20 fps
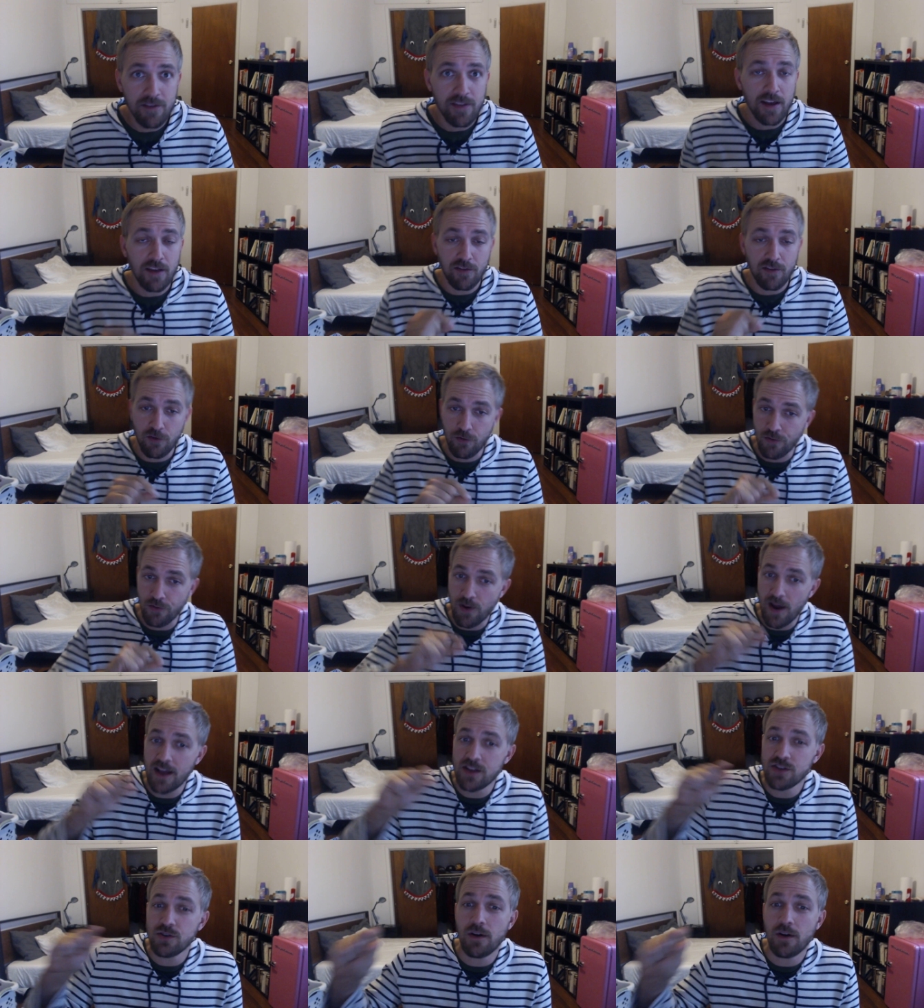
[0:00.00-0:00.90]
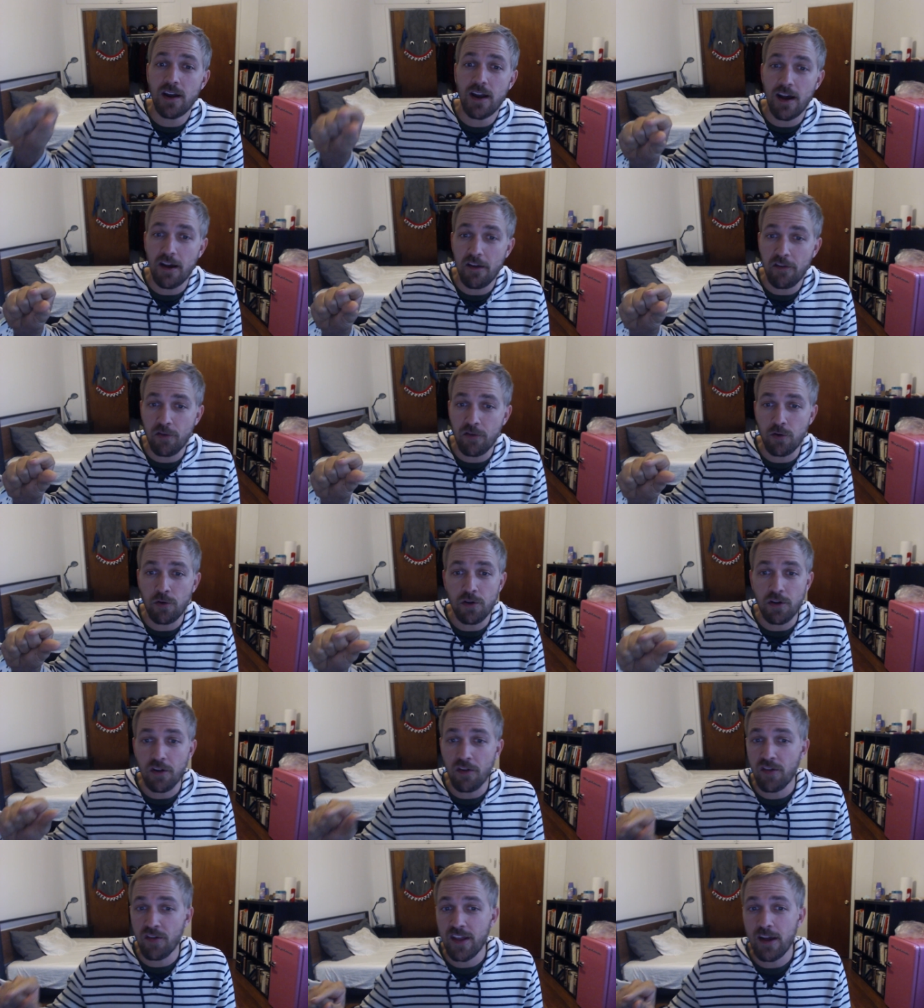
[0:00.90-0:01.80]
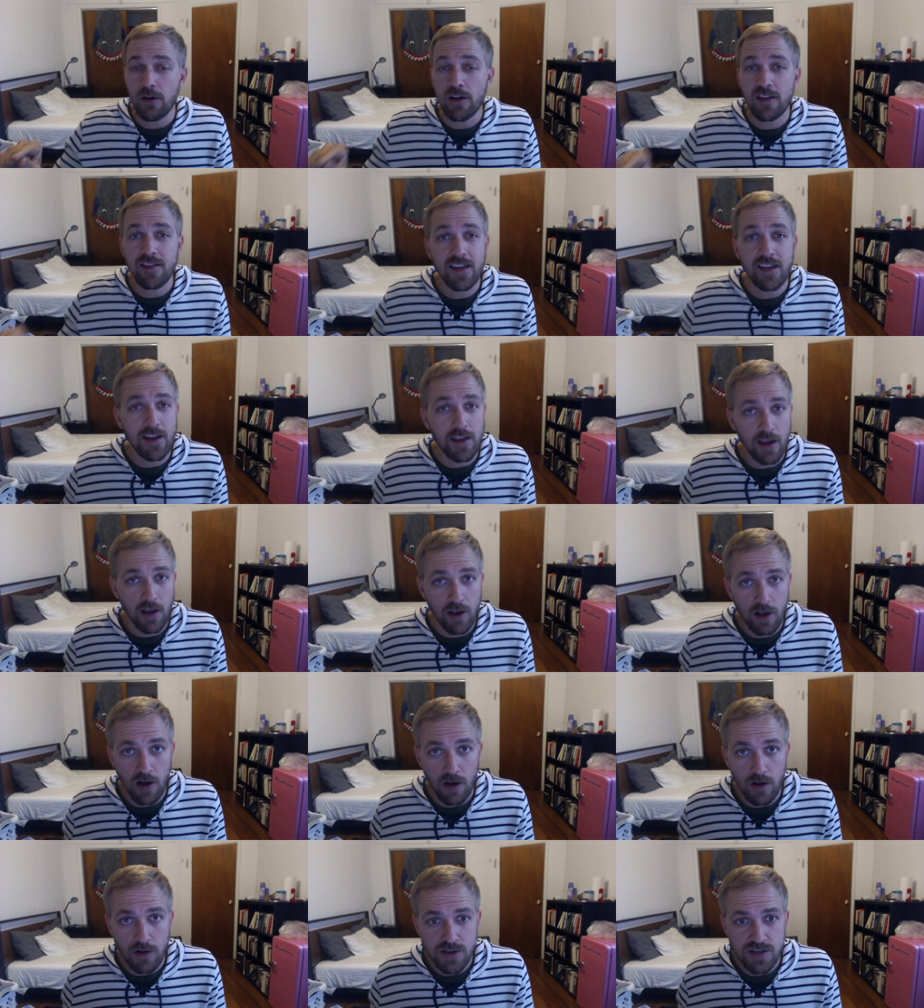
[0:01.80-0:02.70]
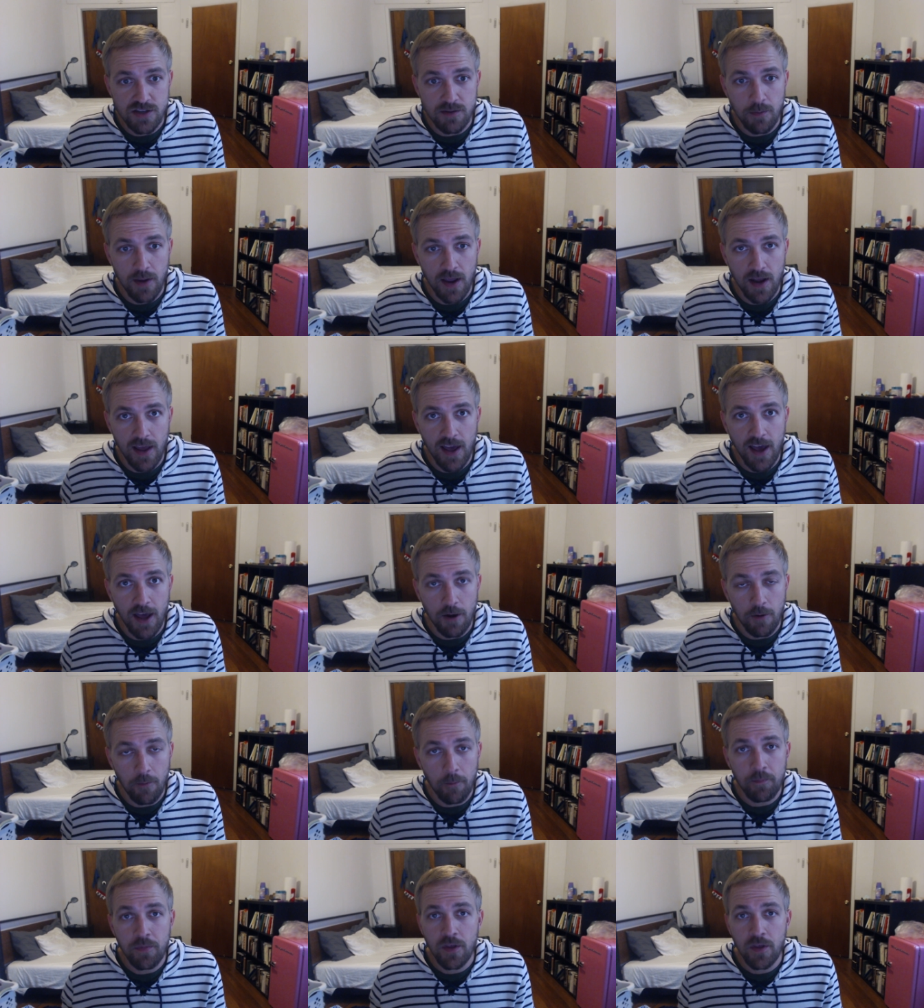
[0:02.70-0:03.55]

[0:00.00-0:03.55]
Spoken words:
that's graduated high school and is now attending a college in Manhattan.